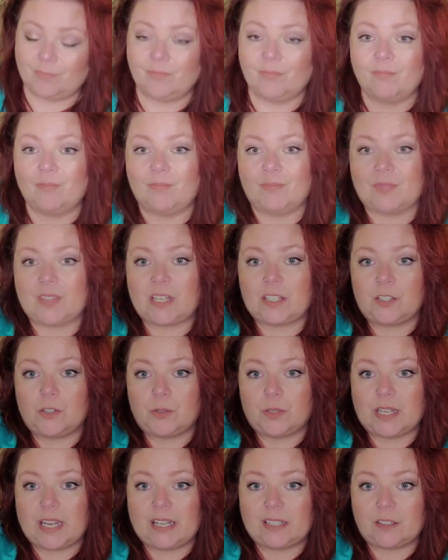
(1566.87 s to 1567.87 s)
That you
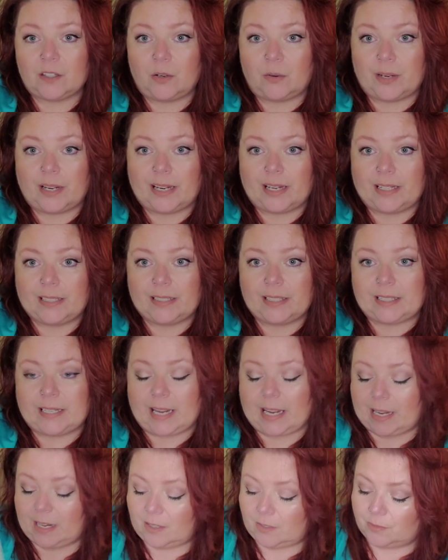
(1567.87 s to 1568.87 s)
can go ahead and
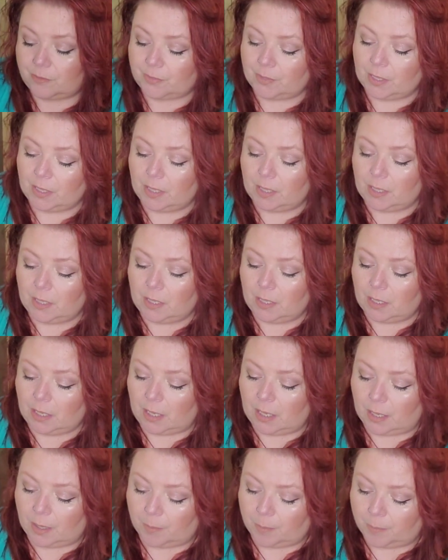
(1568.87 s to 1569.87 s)
have
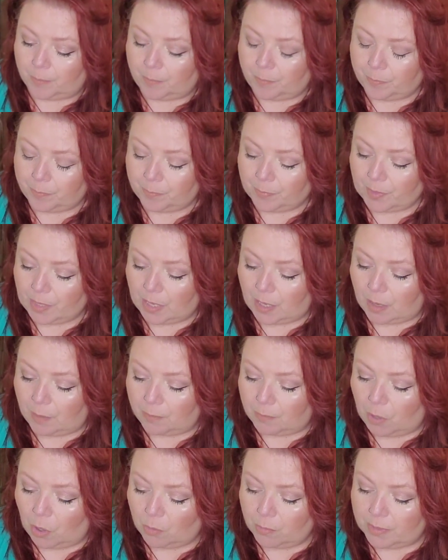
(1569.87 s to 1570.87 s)
a
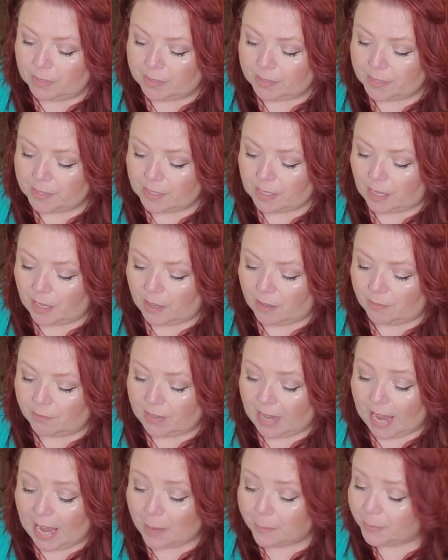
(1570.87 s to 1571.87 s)
moment of
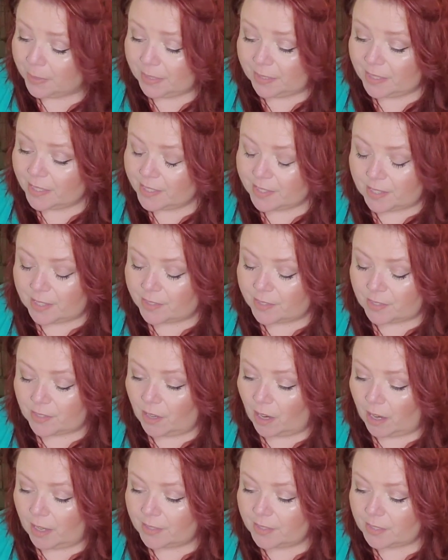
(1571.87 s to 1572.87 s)
happiness. It's
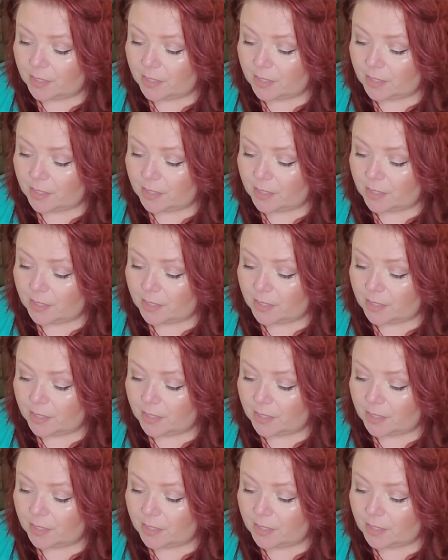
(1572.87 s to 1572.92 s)
not